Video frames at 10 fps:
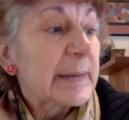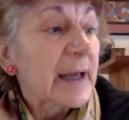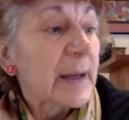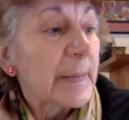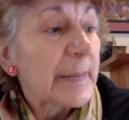
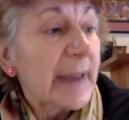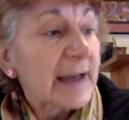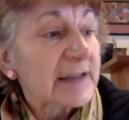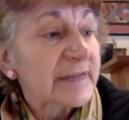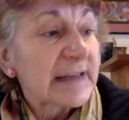come
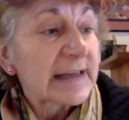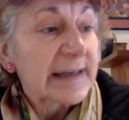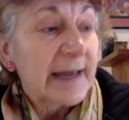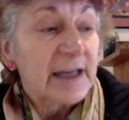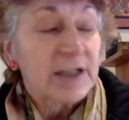actively
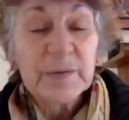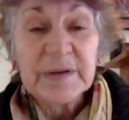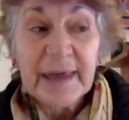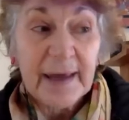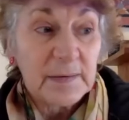engaged
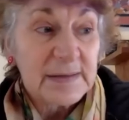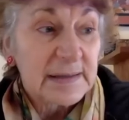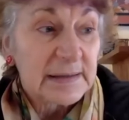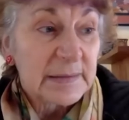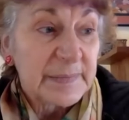with
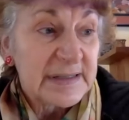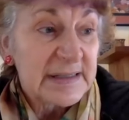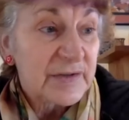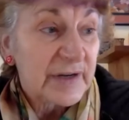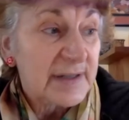council
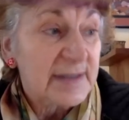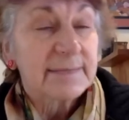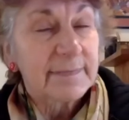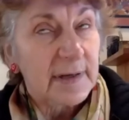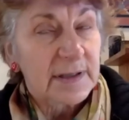administrators
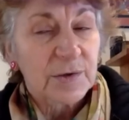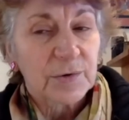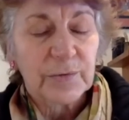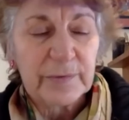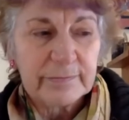
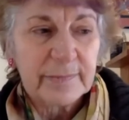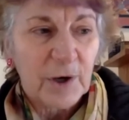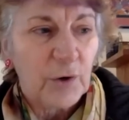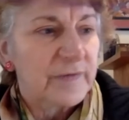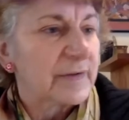until
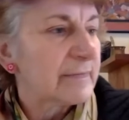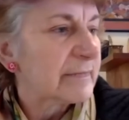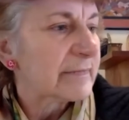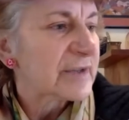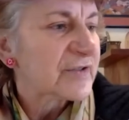COVID
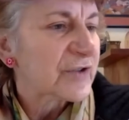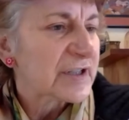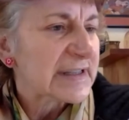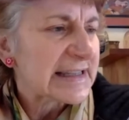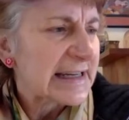
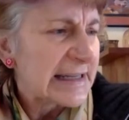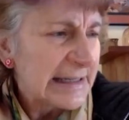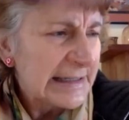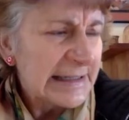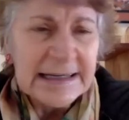restrictions set in.